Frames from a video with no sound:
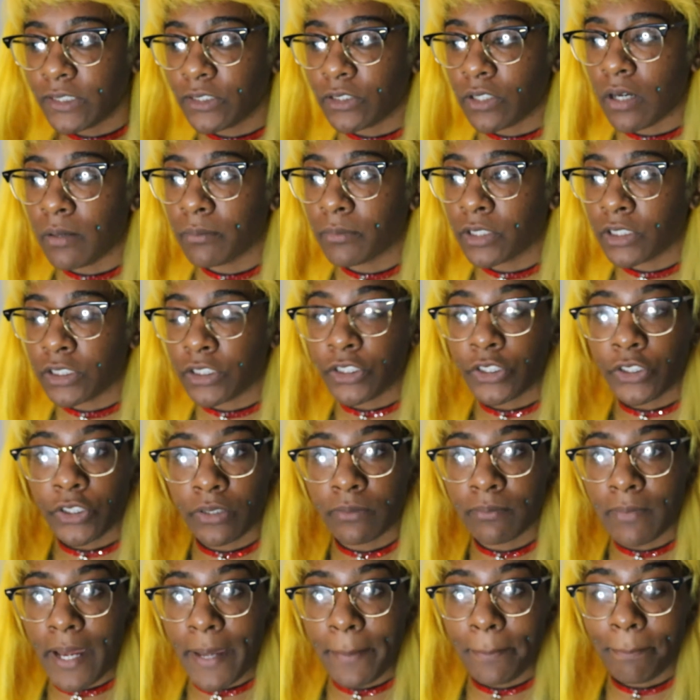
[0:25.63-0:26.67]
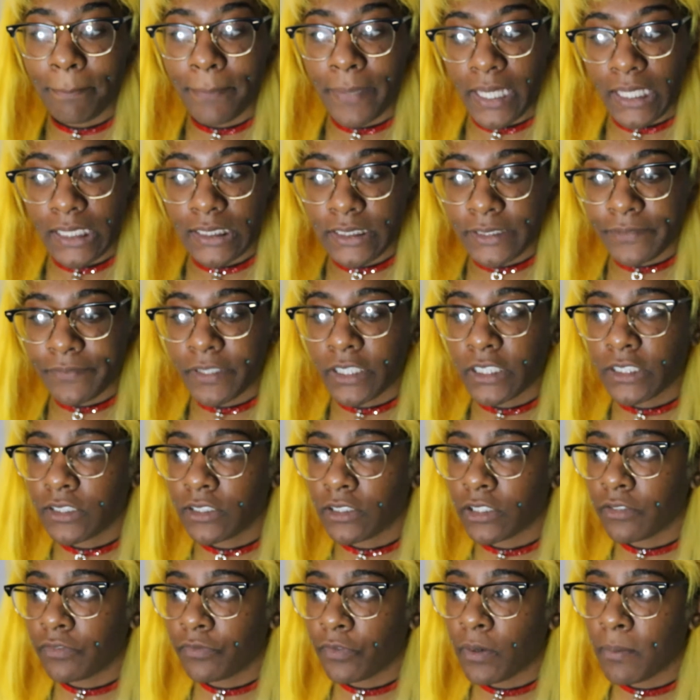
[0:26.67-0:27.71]
So I'm going to do my base first.
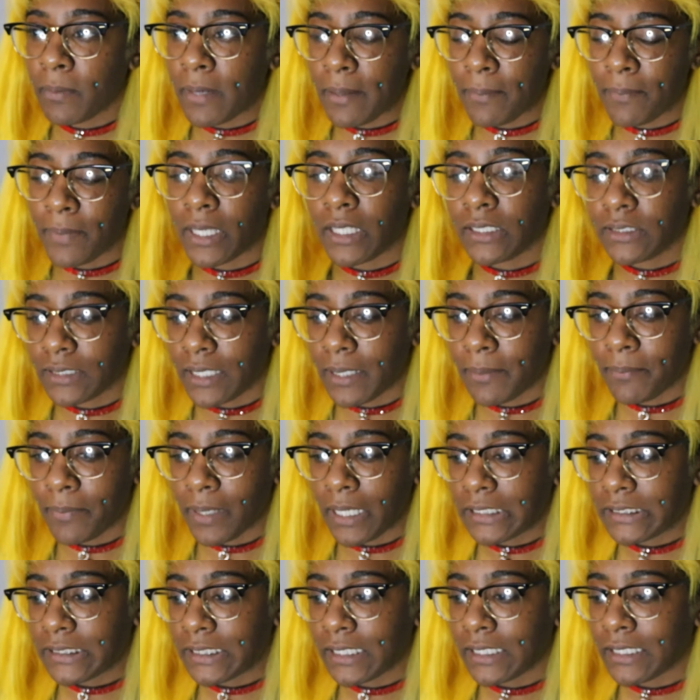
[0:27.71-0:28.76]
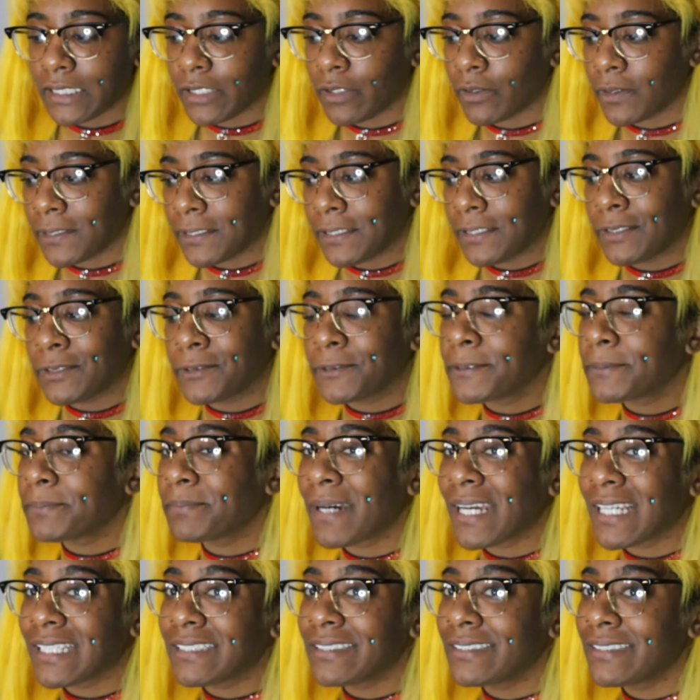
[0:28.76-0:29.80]
So for my base, I'm basically going to use
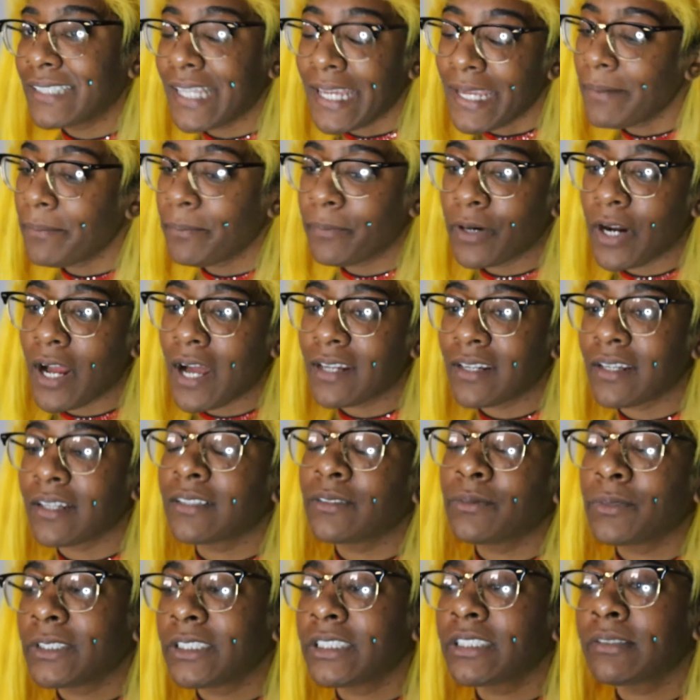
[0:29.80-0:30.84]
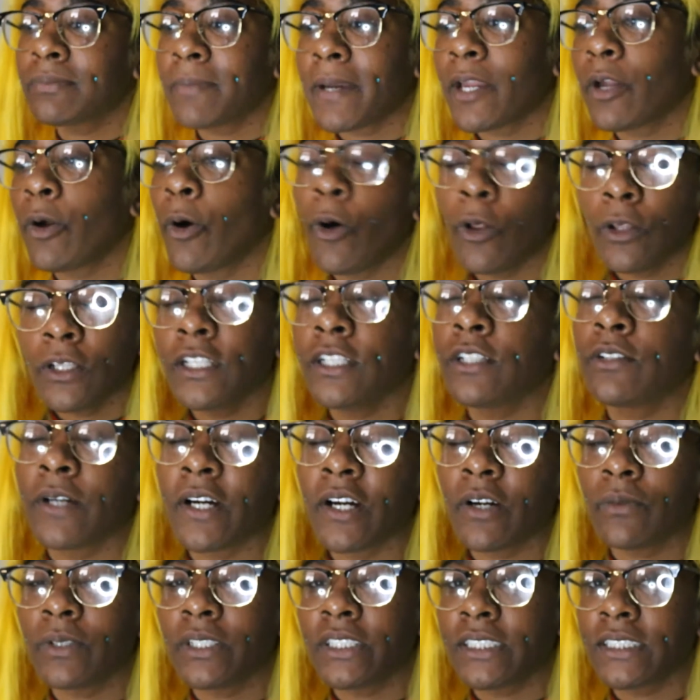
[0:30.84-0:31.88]
my same product, which is my holy
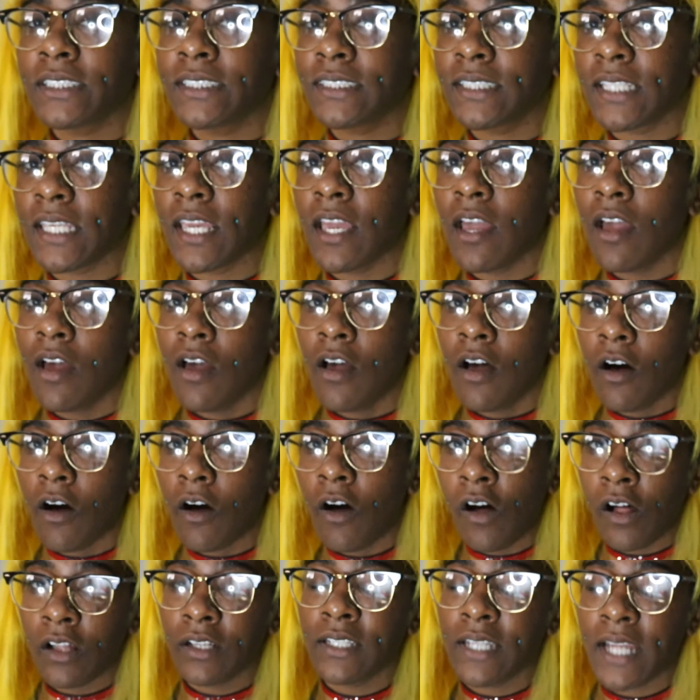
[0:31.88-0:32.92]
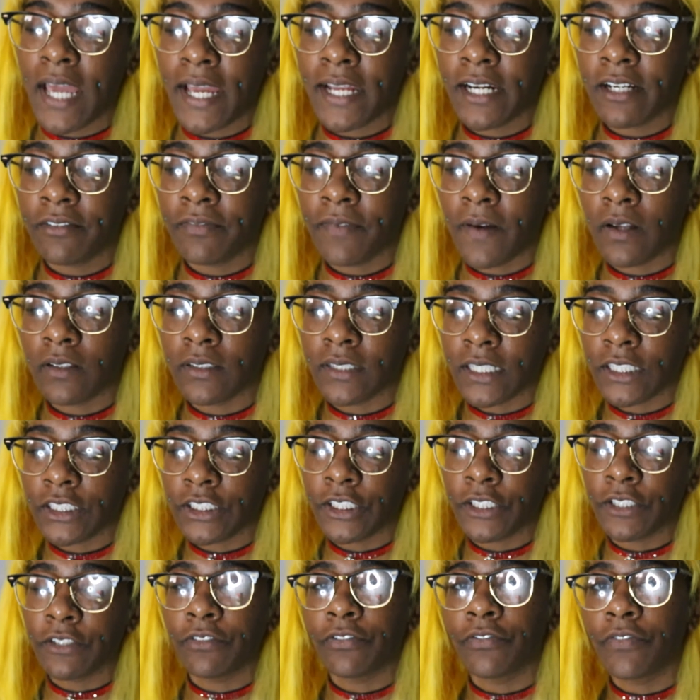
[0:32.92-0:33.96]
grail, which is the all-nighter
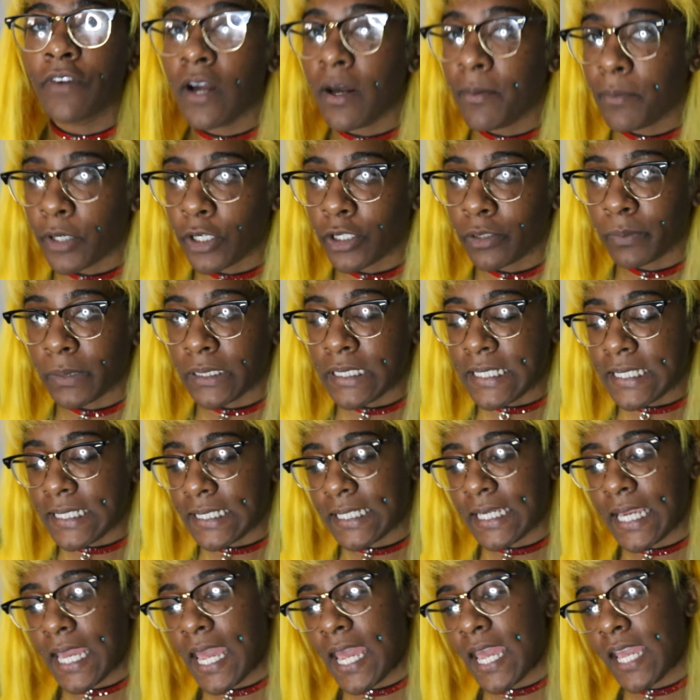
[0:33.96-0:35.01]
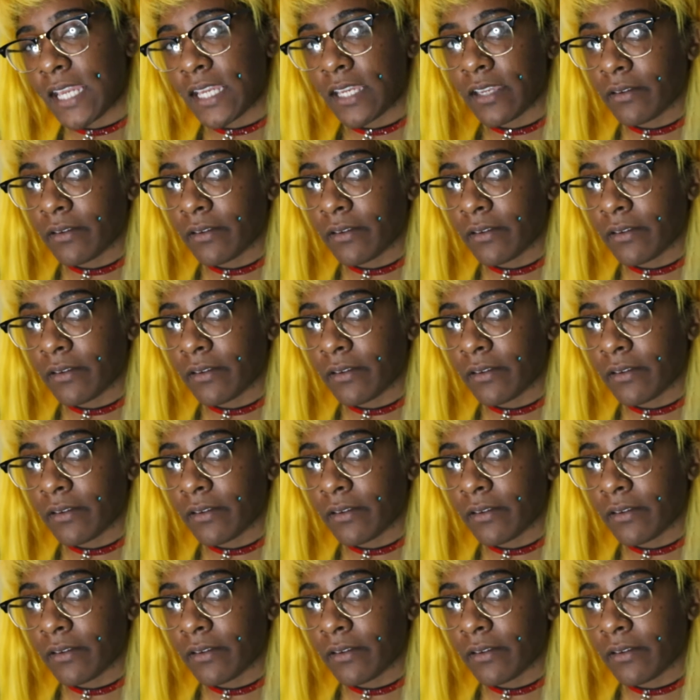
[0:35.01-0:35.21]
foundation from Urban Decay.